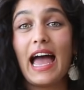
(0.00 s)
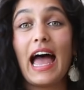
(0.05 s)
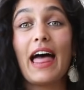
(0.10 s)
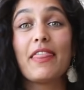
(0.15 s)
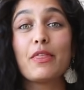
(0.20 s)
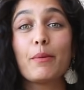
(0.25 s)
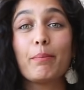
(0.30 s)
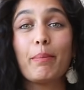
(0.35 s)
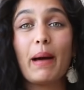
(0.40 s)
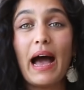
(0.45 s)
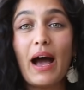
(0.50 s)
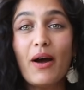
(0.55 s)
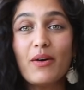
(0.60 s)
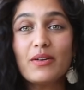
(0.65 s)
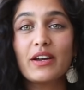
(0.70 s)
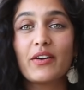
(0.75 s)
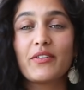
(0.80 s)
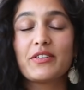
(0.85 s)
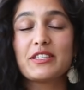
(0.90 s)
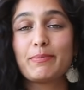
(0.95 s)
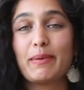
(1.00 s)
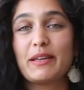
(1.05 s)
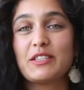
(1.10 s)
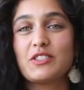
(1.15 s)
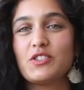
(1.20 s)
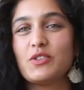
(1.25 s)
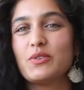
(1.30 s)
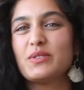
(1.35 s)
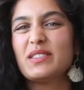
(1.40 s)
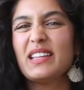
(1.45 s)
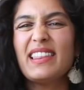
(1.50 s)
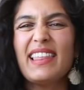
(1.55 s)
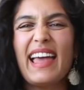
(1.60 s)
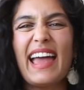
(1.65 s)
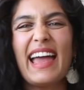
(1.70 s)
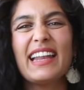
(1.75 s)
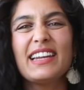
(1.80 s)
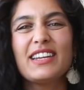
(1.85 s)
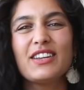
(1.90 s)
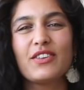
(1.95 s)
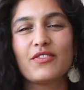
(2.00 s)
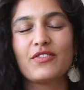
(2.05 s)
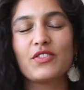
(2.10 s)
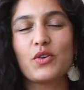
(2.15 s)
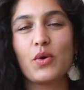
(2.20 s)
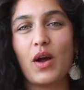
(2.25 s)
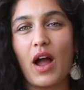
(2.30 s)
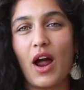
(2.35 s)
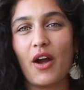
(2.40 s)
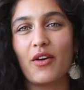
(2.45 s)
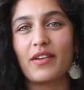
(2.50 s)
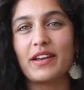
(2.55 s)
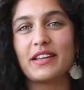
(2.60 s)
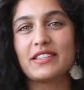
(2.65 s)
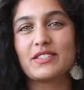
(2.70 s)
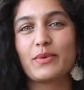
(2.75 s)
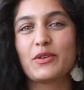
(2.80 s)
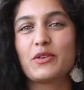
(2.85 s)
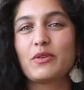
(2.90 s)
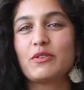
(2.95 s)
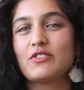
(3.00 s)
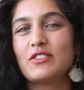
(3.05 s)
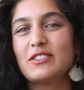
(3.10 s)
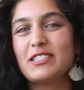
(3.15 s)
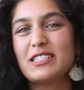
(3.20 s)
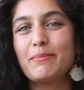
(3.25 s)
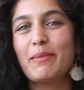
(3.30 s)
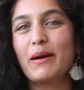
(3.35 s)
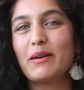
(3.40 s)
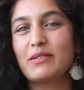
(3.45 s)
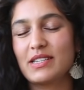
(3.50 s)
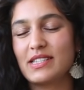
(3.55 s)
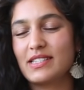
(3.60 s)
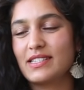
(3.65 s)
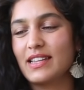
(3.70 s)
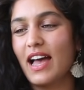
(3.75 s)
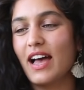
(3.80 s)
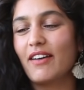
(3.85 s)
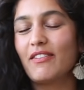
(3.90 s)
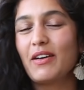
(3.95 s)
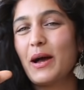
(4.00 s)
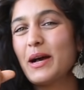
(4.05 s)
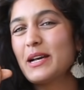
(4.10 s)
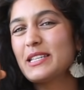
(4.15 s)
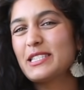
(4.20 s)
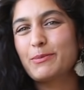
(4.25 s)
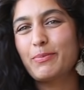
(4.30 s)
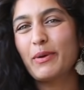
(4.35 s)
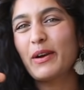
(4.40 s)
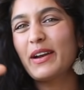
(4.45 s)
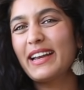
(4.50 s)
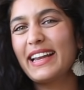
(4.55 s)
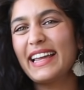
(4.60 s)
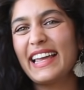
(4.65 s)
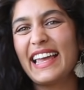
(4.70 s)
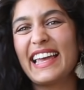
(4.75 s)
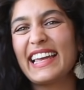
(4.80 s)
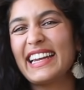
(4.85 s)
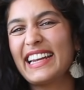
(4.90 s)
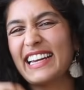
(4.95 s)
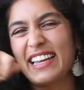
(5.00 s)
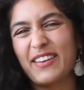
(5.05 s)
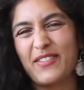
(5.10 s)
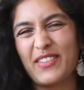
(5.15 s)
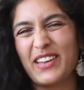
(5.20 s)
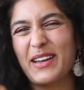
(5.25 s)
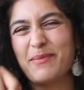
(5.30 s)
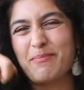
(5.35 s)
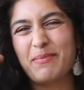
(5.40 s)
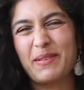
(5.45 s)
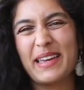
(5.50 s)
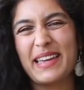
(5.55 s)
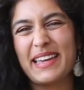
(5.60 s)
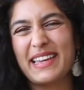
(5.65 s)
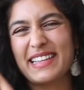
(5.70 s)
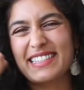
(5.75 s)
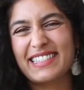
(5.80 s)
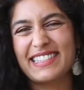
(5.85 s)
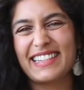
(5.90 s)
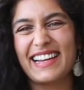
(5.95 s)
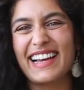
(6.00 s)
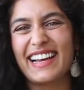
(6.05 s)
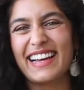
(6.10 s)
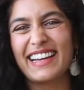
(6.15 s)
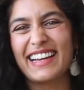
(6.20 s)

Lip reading: And the powder is best used near the end of your curries when you're just about to serve, sprinkling it in and giving it a big stir.